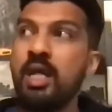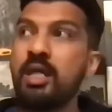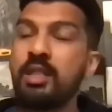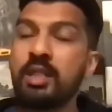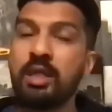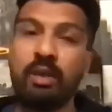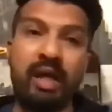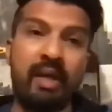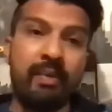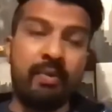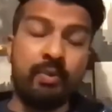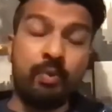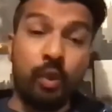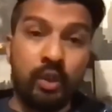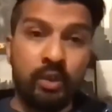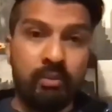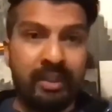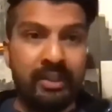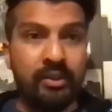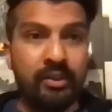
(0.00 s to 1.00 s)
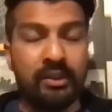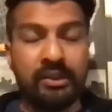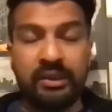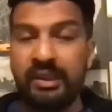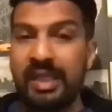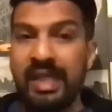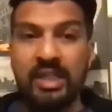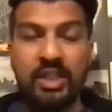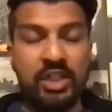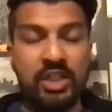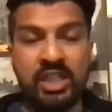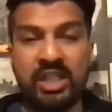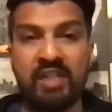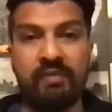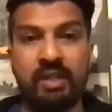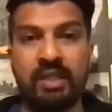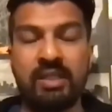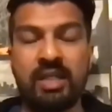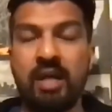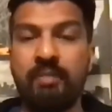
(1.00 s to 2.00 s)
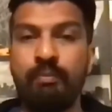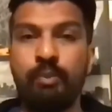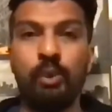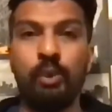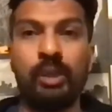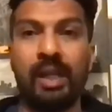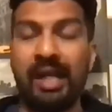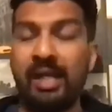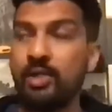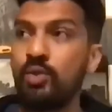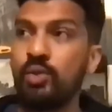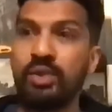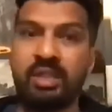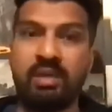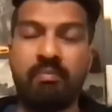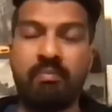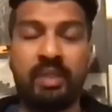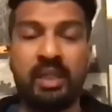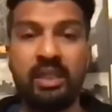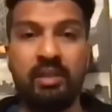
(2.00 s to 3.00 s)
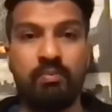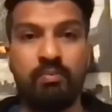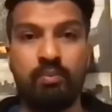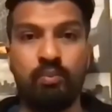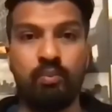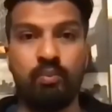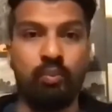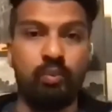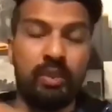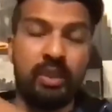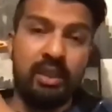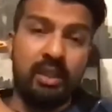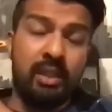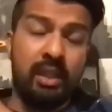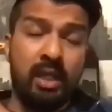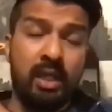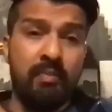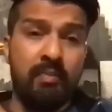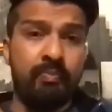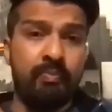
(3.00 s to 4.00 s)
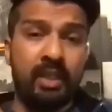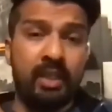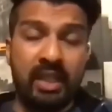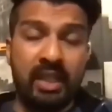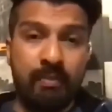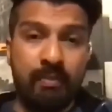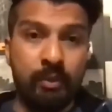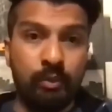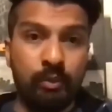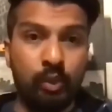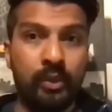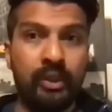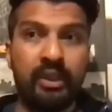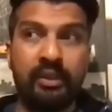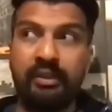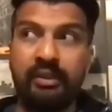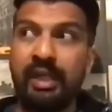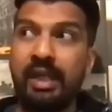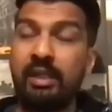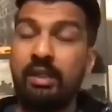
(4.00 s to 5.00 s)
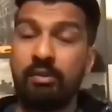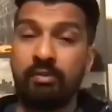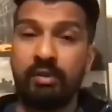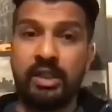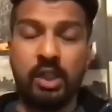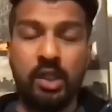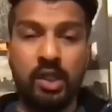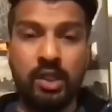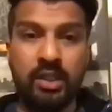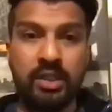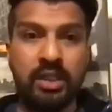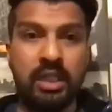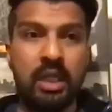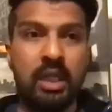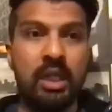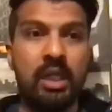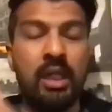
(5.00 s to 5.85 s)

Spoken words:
So I was walking my dogs today, just to give you an example. I saw somebody, a couple walking their 3 dogs.